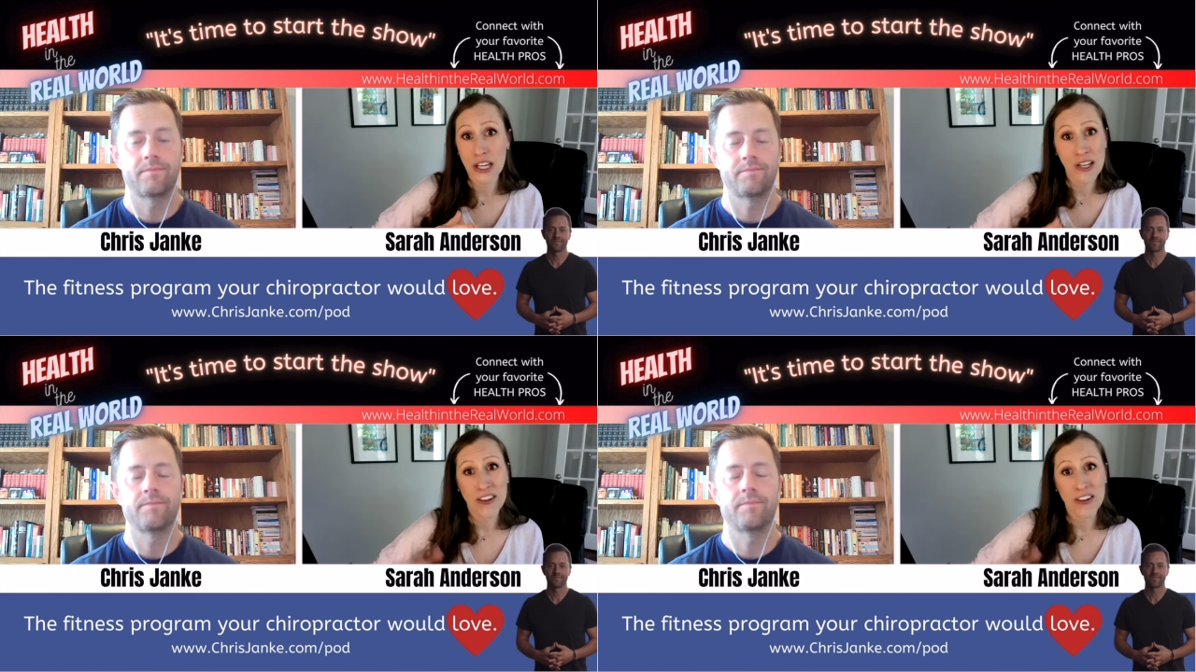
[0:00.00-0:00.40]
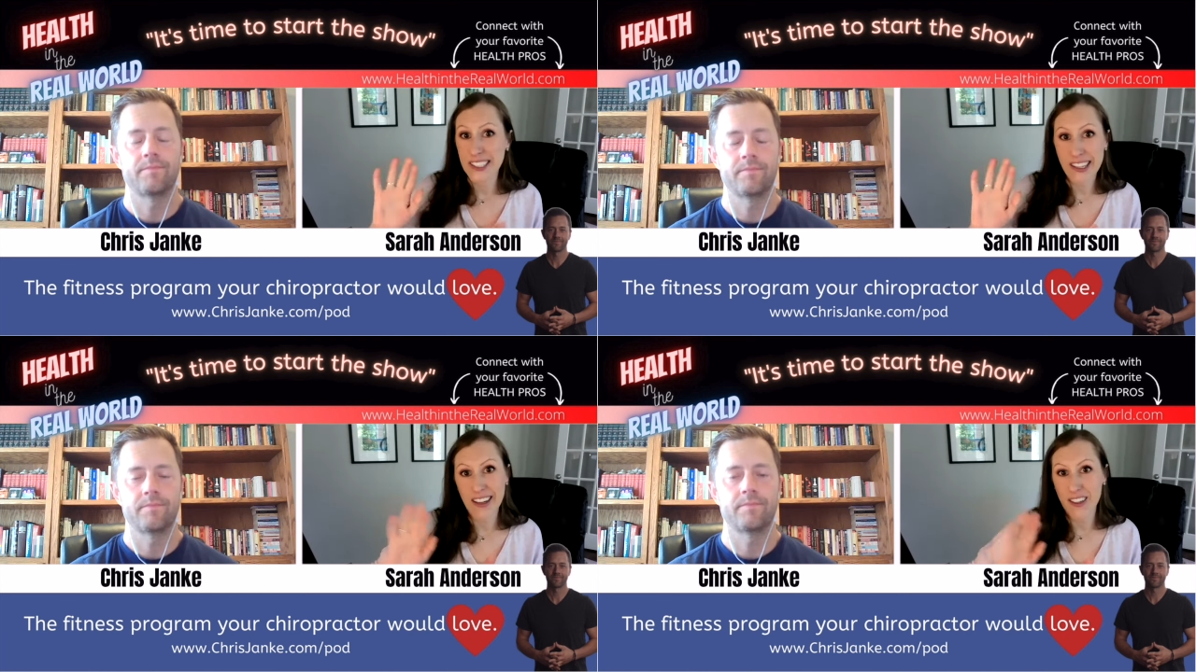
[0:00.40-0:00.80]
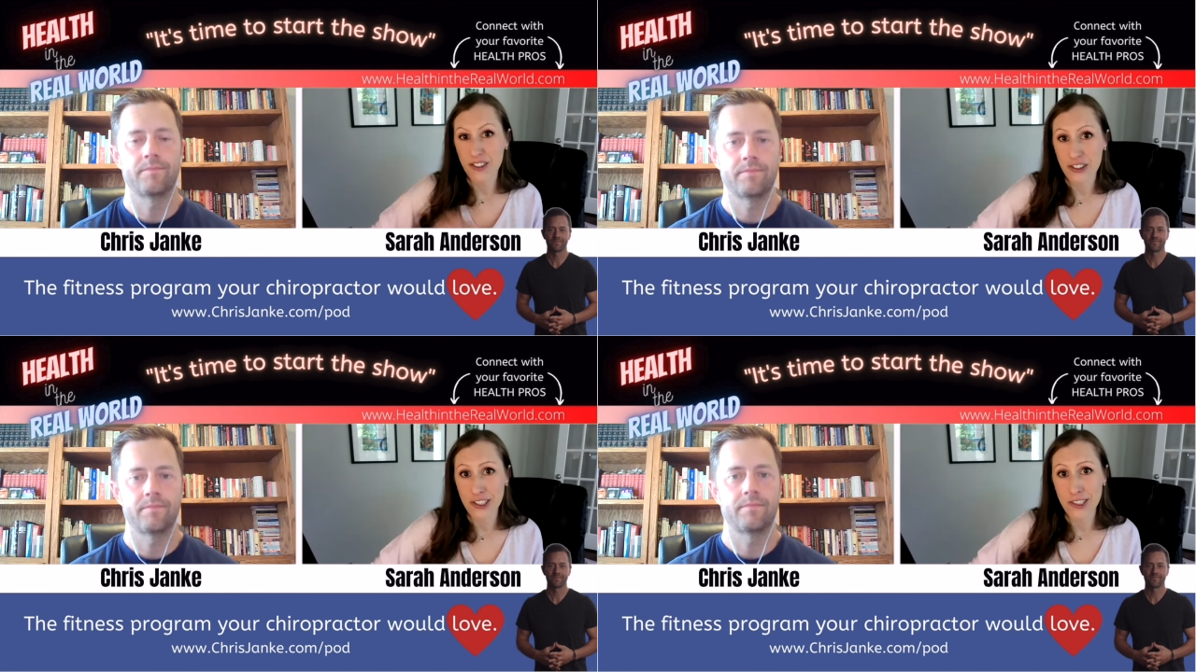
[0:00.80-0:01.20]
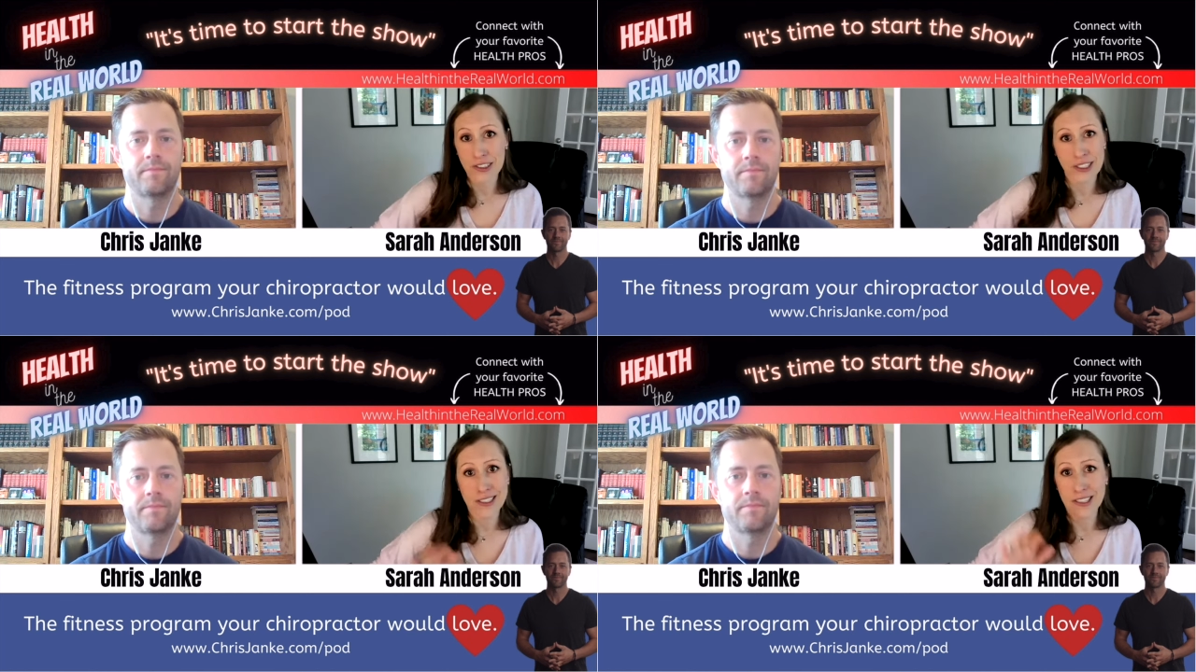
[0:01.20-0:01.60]
Speaker 1: You need to cut out sugar. You
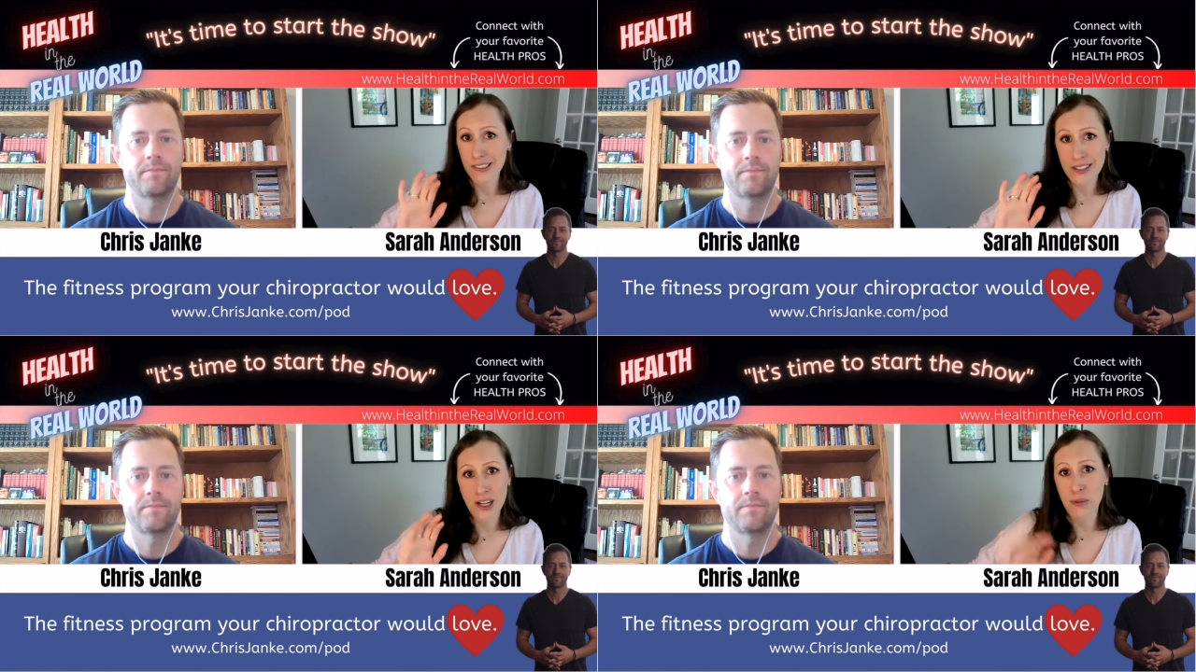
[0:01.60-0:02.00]
need to stop